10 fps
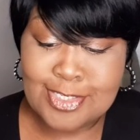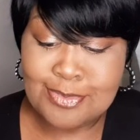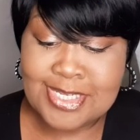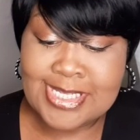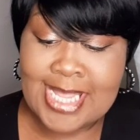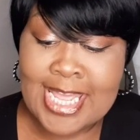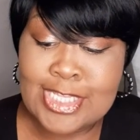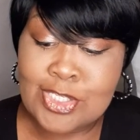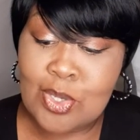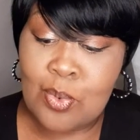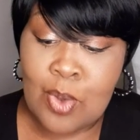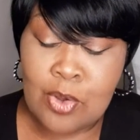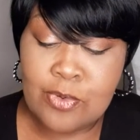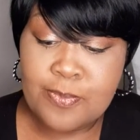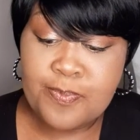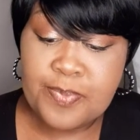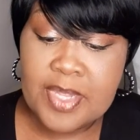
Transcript: So today's quote